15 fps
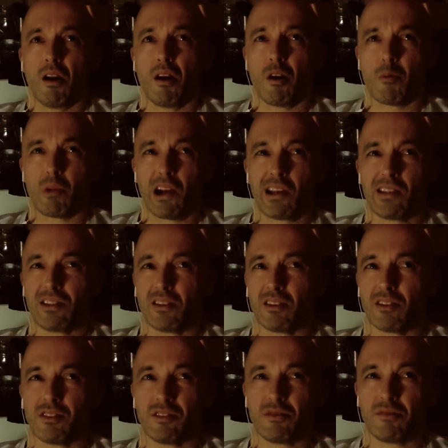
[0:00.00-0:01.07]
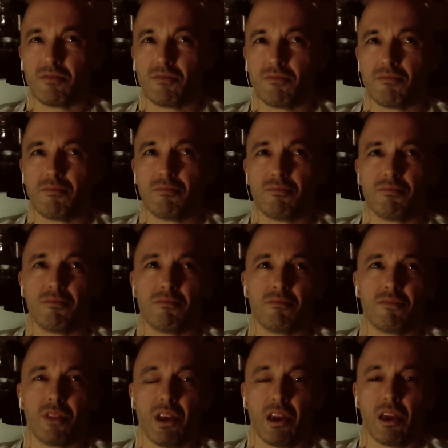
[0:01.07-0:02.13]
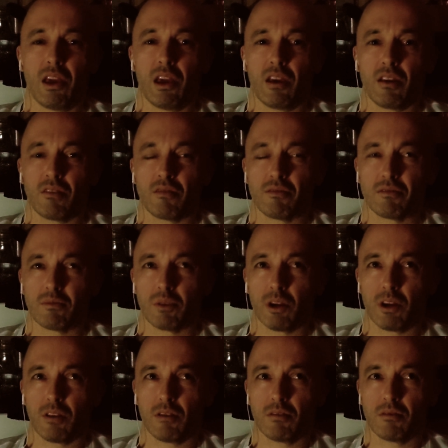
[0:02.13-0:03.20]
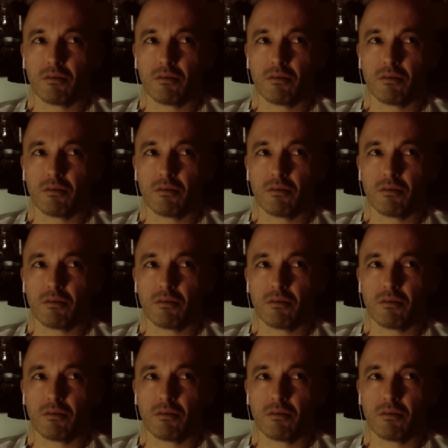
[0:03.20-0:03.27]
Our minds are thinking, right?